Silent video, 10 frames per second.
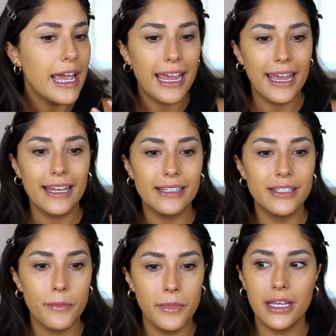And
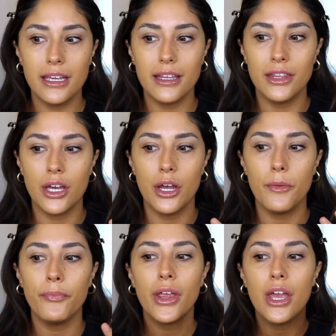to me,
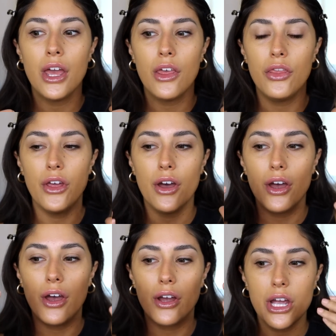the
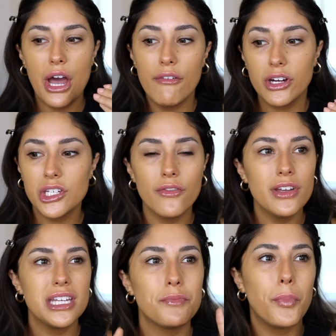the coverage of
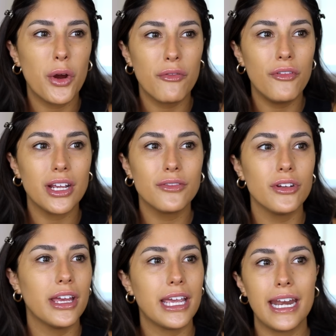perfect
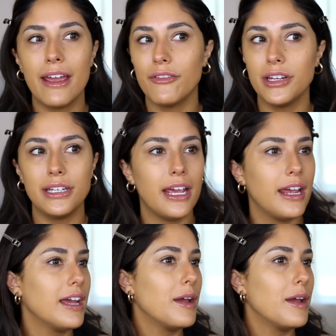for like an everyday.